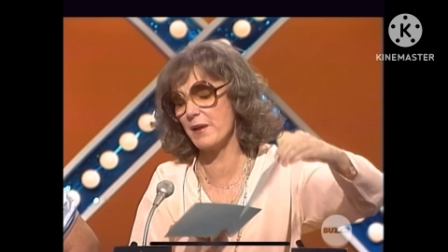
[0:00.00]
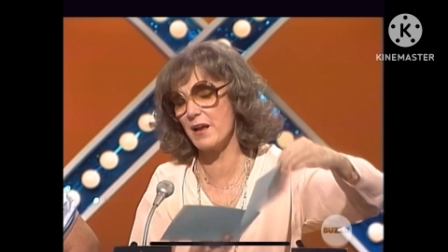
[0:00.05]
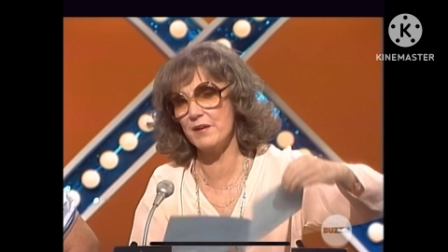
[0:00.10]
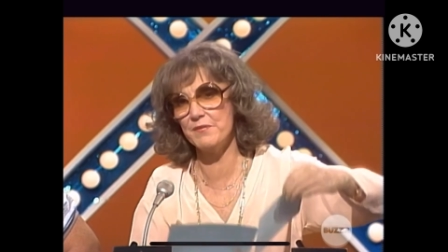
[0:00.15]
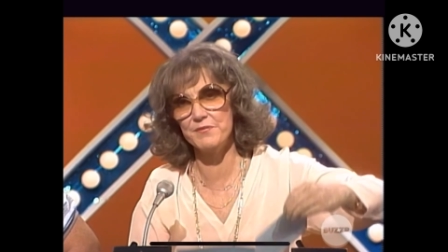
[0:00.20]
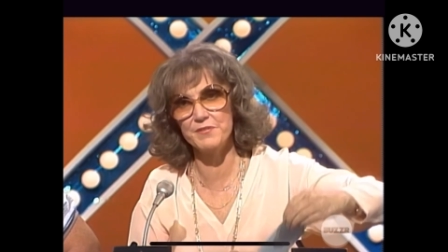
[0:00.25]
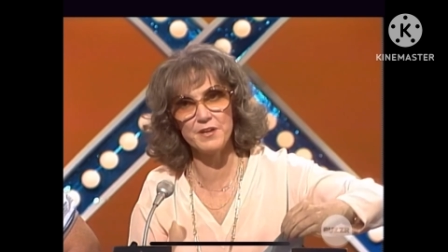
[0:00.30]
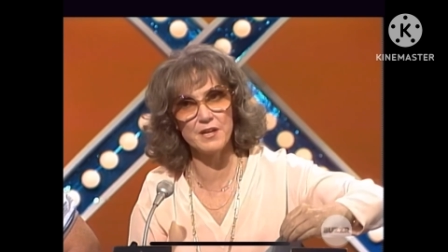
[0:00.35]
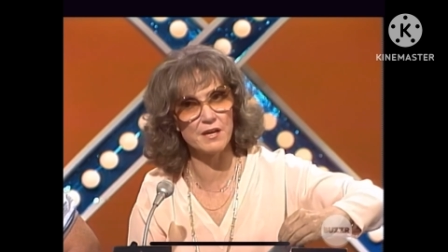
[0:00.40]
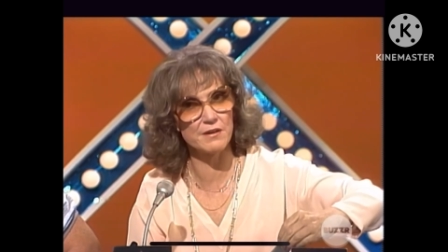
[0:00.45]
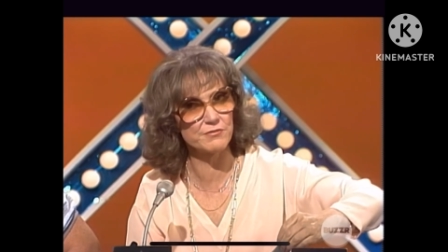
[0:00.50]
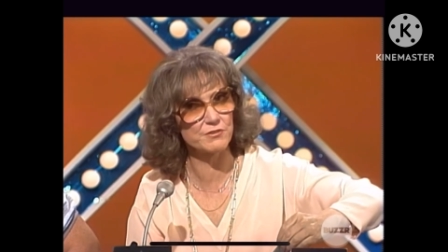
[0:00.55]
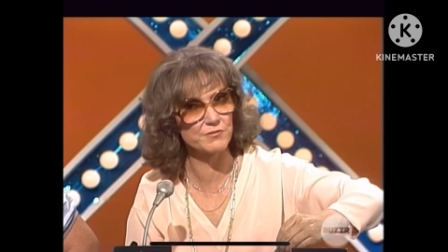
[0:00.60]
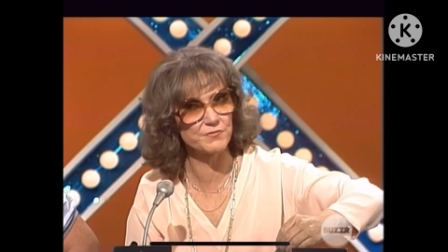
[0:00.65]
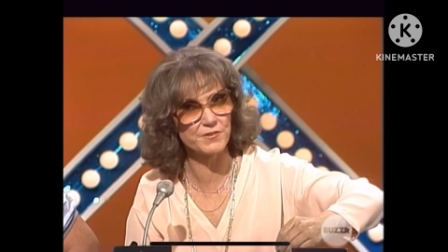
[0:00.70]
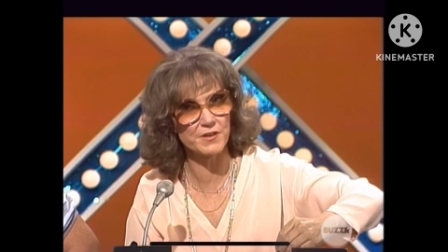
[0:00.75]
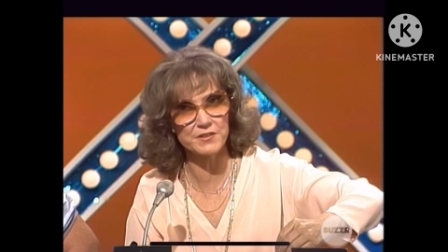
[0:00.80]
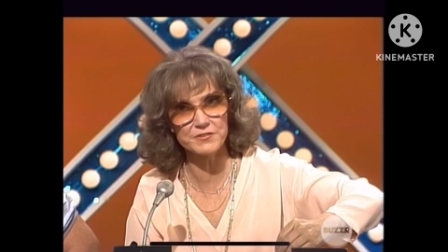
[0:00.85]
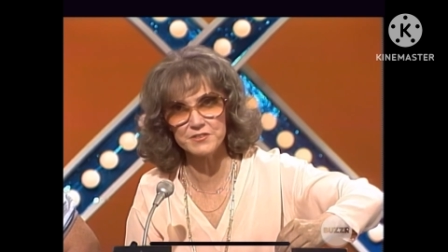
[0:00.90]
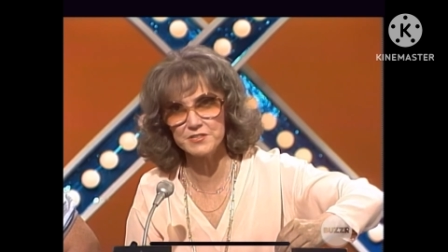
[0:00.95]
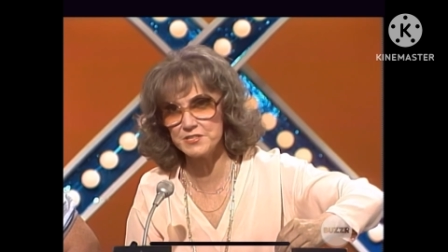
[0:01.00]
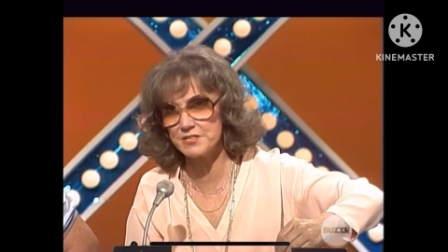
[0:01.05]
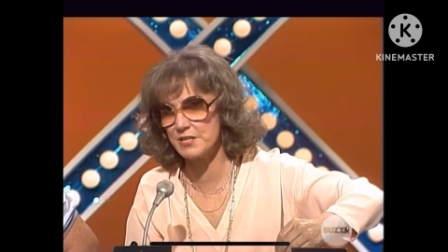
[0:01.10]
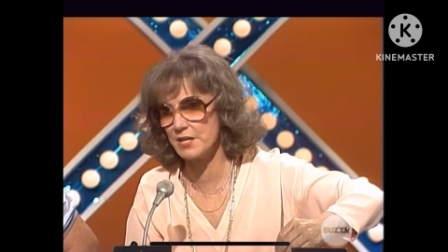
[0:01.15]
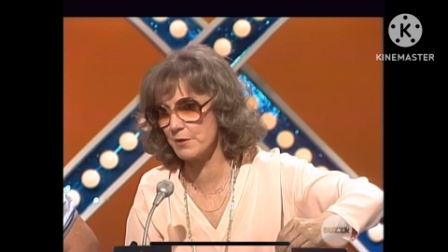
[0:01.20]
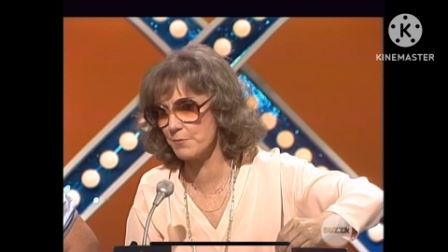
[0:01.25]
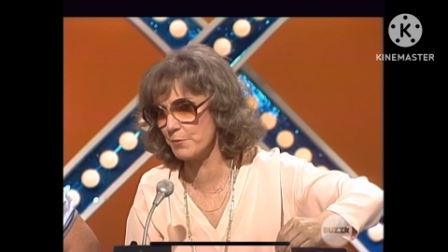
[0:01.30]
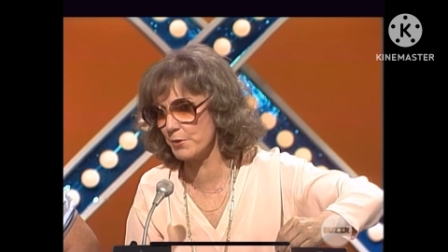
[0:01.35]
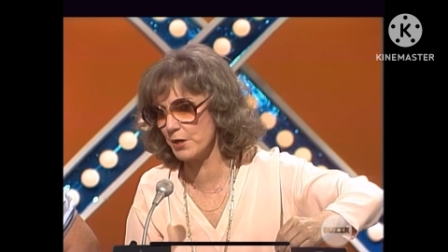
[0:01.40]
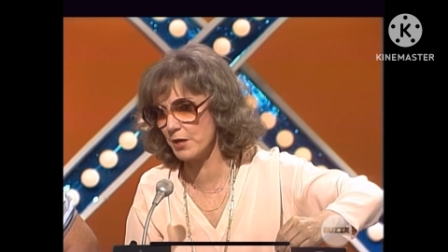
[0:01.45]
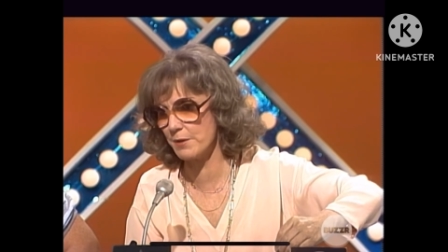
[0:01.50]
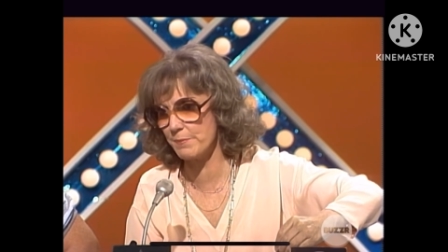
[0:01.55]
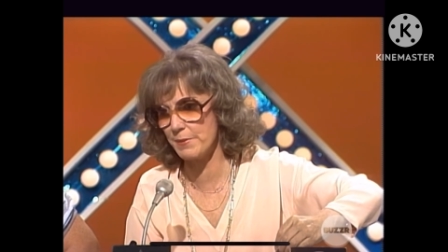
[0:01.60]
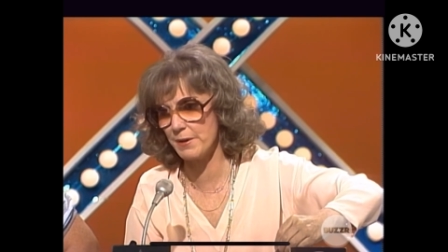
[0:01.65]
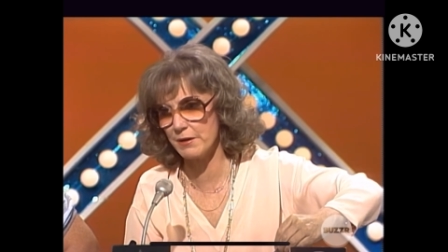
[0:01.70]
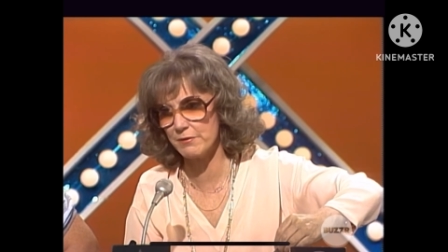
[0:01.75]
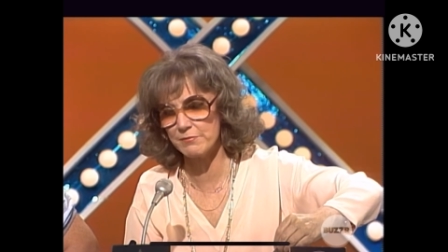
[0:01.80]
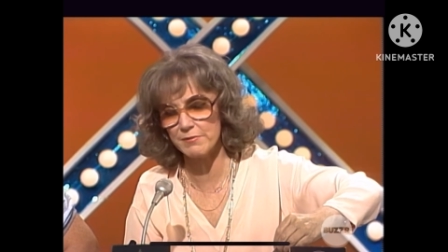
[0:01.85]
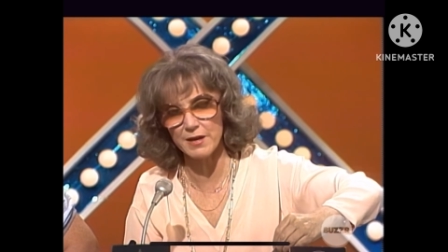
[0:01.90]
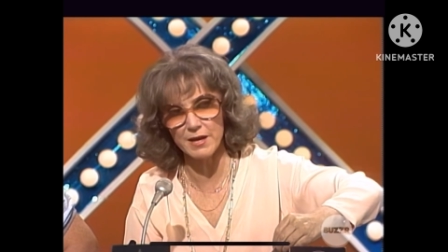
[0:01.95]
I've never felt the same way
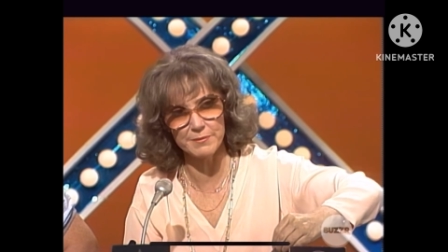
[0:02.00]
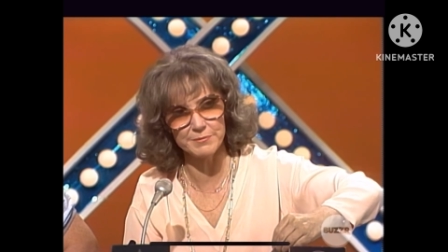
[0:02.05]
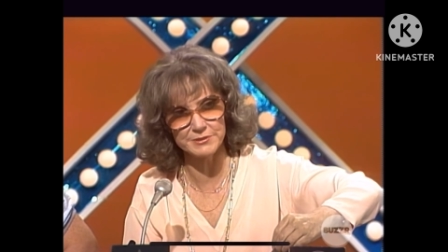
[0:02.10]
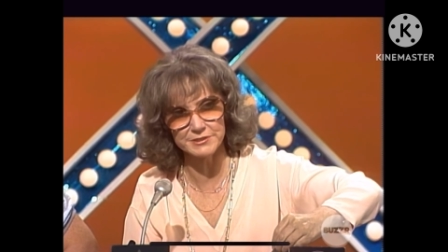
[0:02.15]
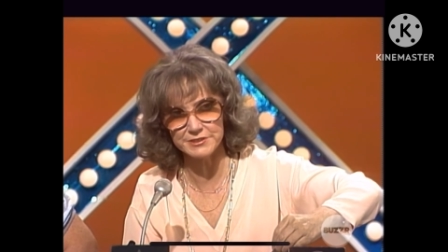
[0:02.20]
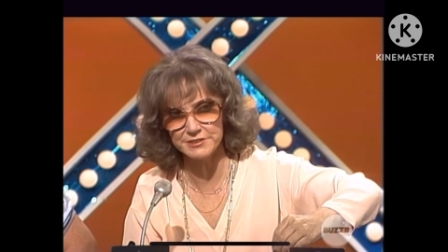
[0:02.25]
about rabbits